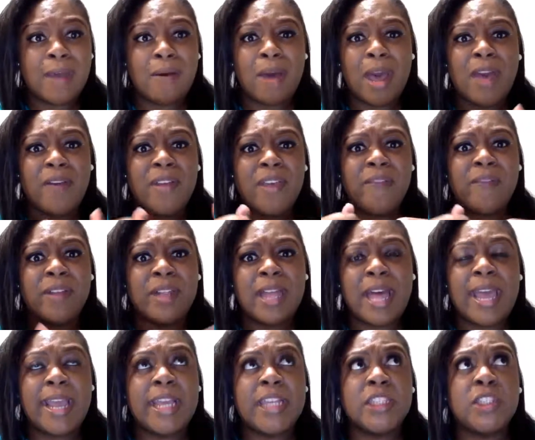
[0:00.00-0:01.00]
I have
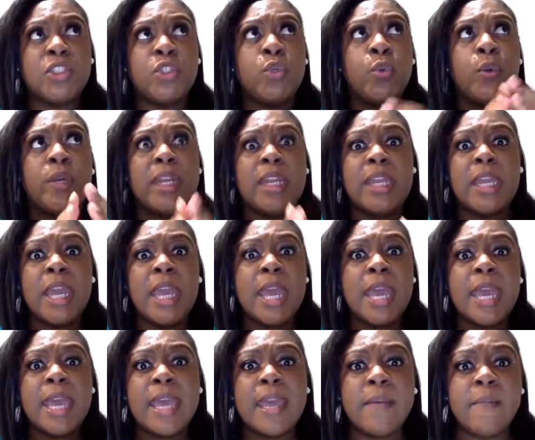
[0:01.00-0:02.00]
clients 20
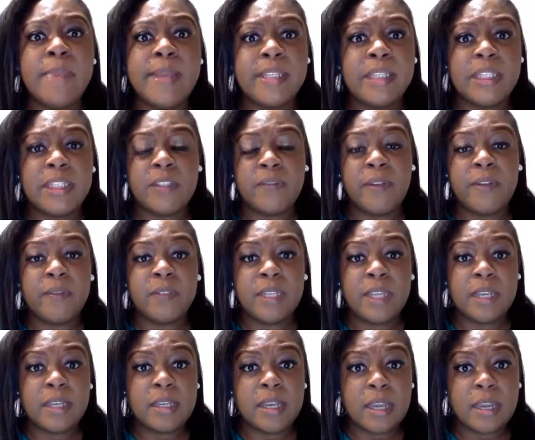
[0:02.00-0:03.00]
in business
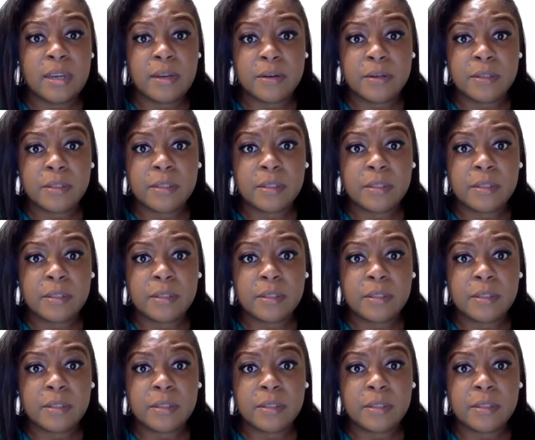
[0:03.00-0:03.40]
15 years.